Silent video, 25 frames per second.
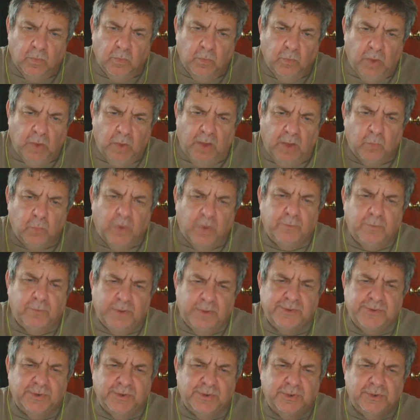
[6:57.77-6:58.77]
On what
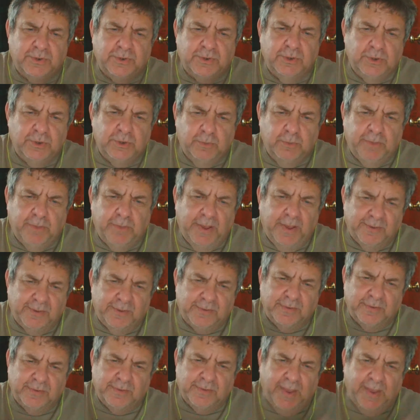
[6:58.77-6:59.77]
research did you
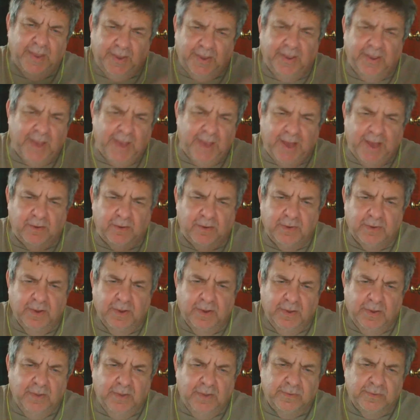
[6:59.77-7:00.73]
base taking out